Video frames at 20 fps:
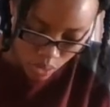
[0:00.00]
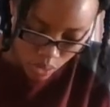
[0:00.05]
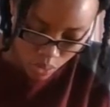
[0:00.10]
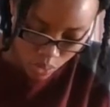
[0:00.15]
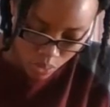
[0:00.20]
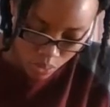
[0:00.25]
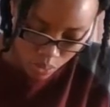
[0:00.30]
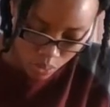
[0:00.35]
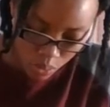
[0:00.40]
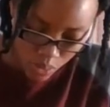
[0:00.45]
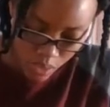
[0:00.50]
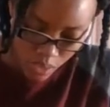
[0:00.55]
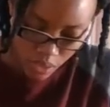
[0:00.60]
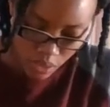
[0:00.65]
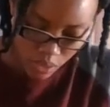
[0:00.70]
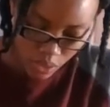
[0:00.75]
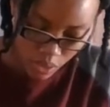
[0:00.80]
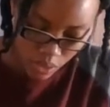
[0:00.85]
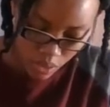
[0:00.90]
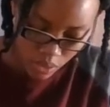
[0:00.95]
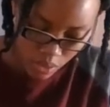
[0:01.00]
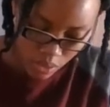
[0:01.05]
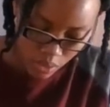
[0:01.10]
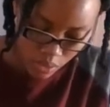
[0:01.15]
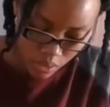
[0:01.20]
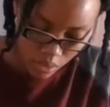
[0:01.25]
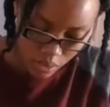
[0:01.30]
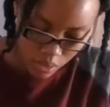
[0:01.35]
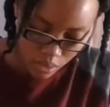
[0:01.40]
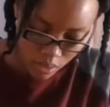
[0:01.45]
2 inches.
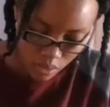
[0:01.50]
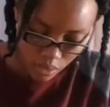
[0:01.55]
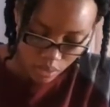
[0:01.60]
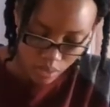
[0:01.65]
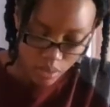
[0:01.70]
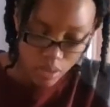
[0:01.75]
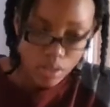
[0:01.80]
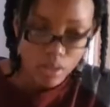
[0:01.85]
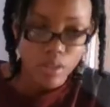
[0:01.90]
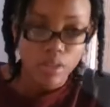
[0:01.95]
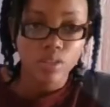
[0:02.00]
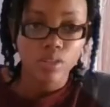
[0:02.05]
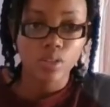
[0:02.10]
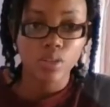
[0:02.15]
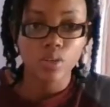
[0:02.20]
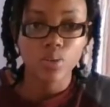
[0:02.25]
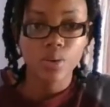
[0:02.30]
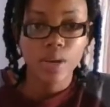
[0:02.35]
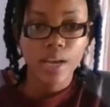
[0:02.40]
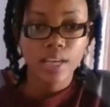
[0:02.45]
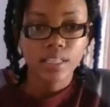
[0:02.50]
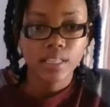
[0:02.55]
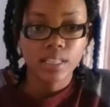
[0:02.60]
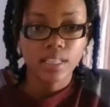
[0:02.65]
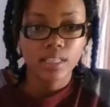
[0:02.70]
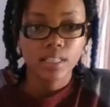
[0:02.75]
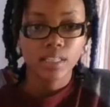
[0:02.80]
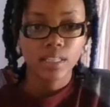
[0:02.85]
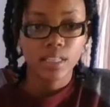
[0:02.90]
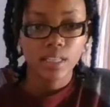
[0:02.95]
So you guys
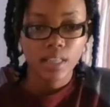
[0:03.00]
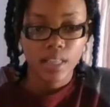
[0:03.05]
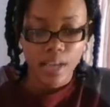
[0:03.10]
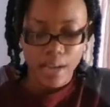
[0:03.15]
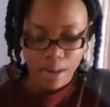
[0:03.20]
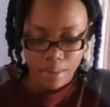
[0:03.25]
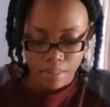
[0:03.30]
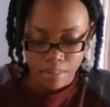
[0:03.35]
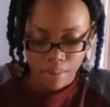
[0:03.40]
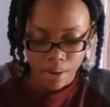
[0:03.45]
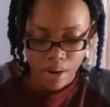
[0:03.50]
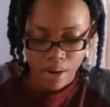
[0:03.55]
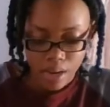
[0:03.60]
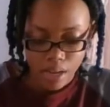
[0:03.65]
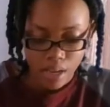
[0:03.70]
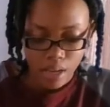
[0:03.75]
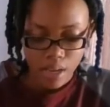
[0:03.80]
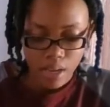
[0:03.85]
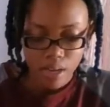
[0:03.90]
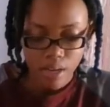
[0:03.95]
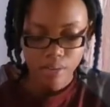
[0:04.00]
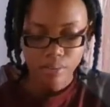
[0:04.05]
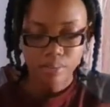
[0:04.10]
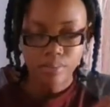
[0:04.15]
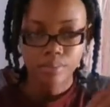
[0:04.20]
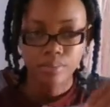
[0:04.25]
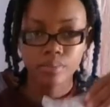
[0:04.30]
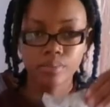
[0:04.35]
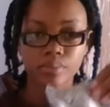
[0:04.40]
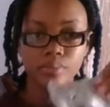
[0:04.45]
can see that marking.
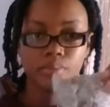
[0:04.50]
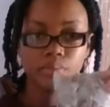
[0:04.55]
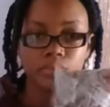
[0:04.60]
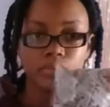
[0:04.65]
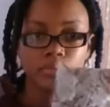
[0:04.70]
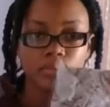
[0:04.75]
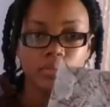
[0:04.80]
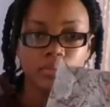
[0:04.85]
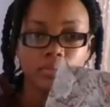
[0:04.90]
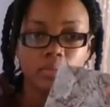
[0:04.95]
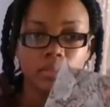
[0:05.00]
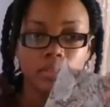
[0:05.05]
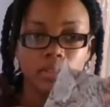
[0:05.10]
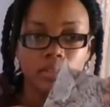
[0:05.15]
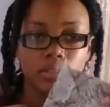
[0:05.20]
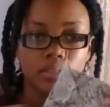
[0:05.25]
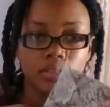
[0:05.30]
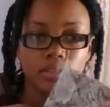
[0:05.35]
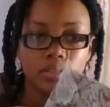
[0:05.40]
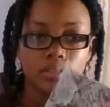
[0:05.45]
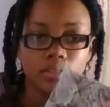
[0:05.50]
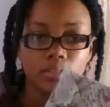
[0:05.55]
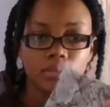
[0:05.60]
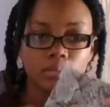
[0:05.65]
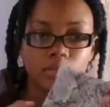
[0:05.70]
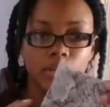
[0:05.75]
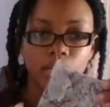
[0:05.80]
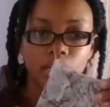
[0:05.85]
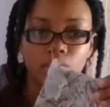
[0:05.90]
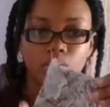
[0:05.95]
Oh
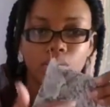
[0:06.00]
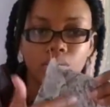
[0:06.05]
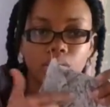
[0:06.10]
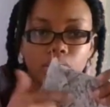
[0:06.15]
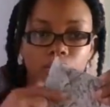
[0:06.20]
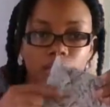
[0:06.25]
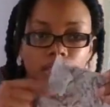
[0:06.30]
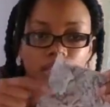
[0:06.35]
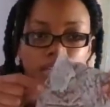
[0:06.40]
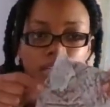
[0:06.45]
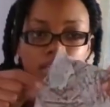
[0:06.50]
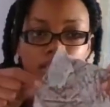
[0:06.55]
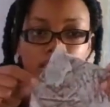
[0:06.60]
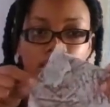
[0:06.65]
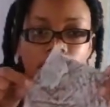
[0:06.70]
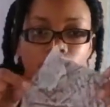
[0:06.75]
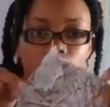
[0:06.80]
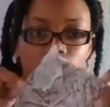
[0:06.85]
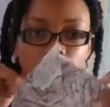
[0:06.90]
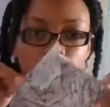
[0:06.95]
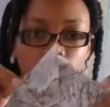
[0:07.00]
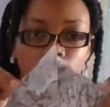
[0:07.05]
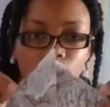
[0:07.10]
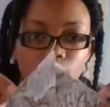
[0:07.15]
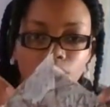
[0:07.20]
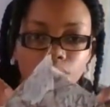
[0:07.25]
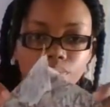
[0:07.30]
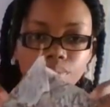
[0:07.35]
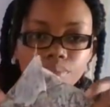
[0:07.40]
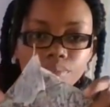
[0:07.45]
my lord, you guys can't see it.
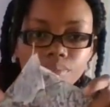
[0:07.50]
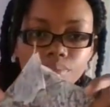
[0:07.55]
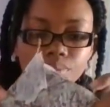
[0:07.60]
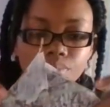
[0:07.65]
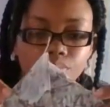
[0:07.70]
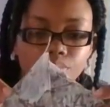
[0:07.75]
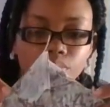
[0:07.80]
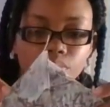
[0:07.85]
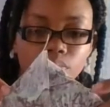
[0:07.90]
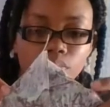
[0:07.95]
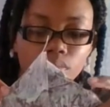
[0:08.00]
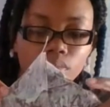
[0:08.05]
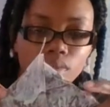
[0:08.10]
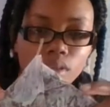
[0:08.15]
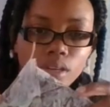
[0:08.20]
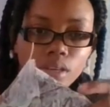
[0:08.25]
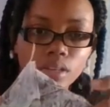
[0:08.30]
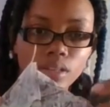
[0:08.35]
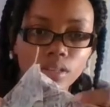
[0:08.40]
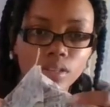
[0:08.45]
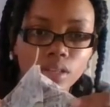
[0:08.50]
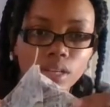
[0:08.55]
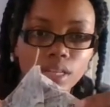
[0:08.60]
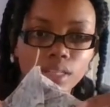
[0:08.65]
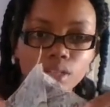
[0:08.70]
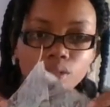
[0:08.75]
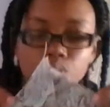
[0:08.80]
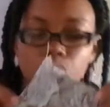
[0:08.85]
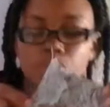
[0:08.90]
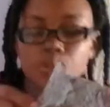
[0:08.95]
So
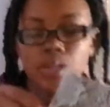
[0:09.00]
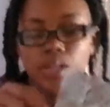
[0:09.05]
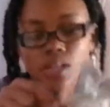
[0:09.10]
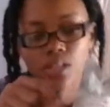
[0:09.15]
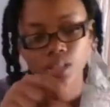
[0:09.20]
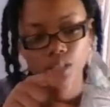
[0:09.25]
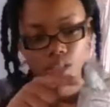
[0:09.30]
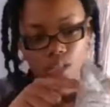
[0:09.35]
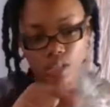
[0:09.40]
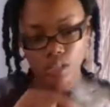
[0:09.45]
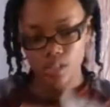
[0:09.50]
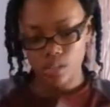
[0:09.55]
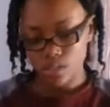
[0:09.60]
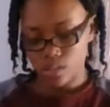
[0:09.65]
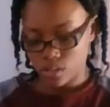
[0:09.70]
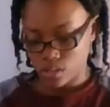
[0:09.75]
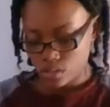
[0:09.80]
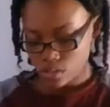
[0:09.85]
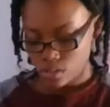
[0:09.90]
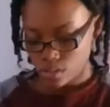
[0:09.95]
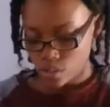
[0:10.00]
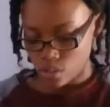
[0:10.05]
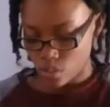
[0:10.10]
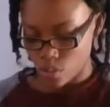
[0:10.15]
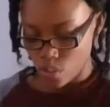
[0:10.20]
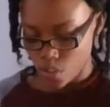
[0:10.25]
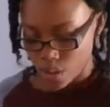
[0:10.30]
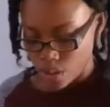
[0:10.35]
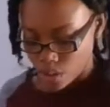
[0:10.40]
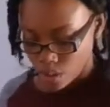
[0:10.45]
that's 2 inches
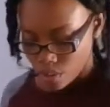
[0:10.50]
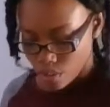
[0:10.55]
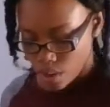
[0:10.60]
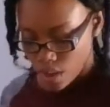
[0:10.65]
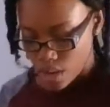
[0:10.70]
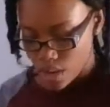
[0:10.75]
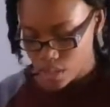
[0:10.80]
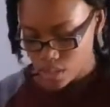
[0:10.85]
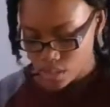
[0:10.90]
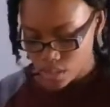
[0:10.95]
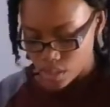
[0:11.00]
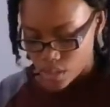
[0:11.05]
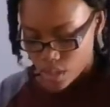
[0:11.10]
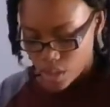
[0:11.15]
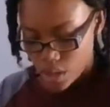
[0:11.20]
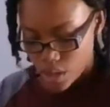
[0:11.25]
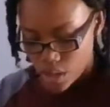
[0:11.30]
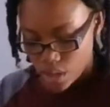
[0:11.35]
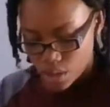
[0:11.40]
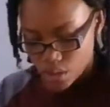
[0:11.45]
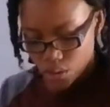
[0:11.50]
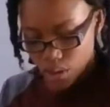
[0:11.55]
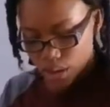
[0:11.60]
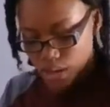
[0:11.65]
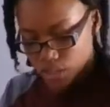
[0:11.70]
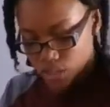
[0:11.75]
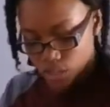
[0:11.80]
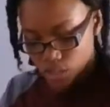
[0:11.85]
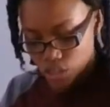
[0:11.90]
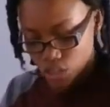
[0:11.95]
going across, and you
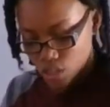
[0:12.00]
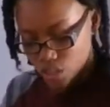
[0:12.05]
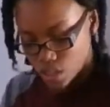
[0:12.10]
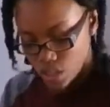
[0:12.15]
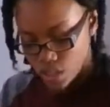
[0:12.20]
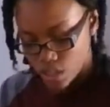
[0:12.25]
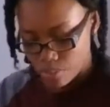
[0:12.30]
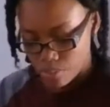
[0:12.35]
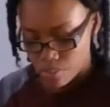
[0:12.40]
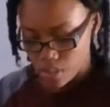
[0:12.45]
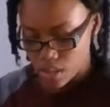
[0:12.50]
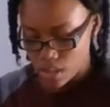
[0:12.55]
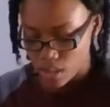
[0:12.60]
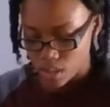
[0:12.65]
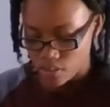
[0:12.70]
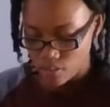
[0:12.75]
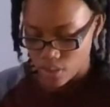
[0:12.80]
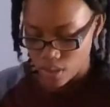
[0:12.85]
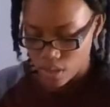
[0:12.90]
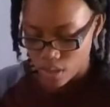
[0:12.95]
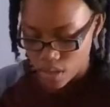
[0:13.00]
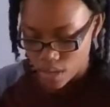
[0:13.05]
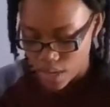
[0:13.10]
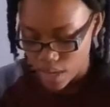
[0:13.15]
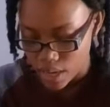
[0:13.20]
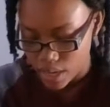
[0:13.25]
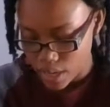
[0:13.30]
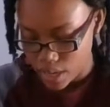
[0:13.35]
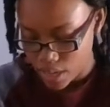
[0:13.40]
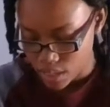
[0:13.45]
guys are just going to be giving
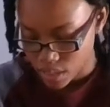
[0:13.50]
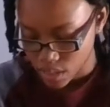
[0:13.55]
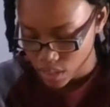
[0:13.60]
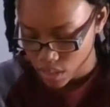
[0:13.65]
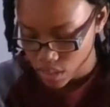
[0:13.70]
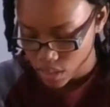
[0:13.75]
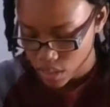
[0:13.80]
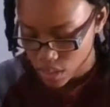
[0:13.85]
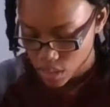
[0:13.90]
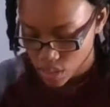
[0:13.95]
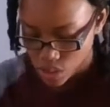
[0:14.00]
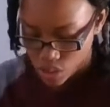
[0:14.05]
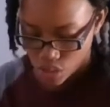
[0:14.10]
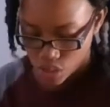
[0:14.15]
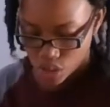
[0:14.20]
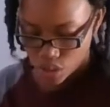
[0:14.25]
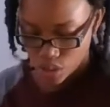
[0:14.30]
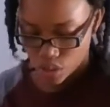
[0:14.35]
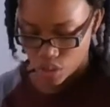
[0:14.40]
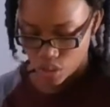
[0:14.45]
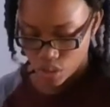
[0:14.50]
that a stitch.